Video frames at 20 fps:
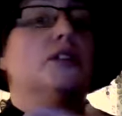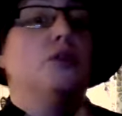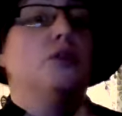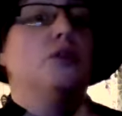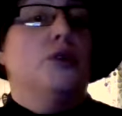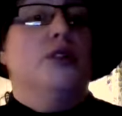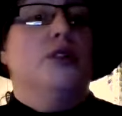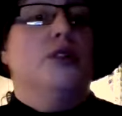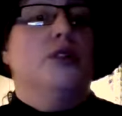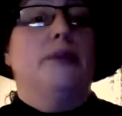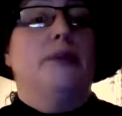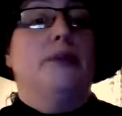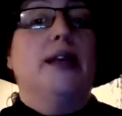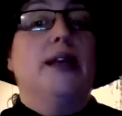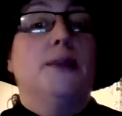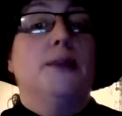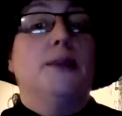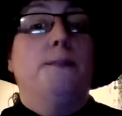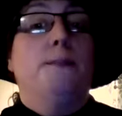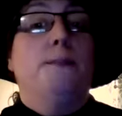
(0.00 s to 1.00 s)
to what to
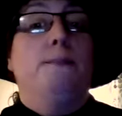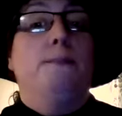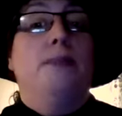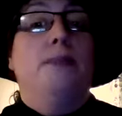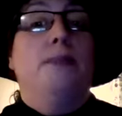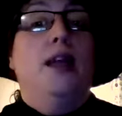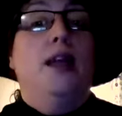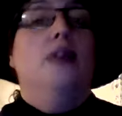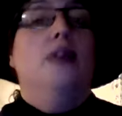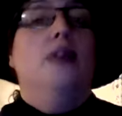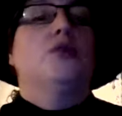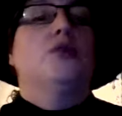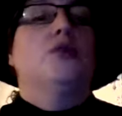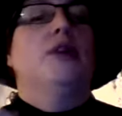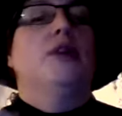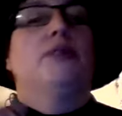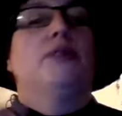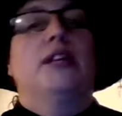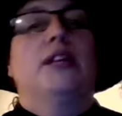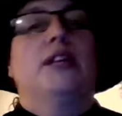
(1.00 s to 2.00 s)
expect so he
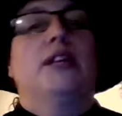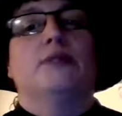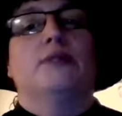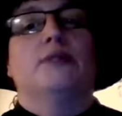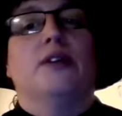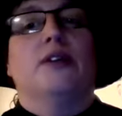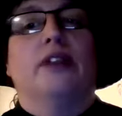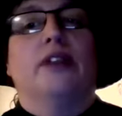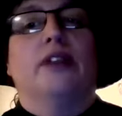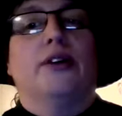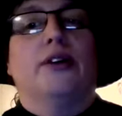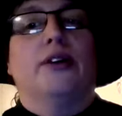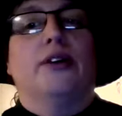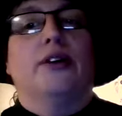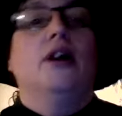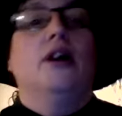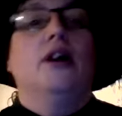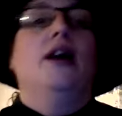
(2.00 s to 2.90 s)
can protect himself later.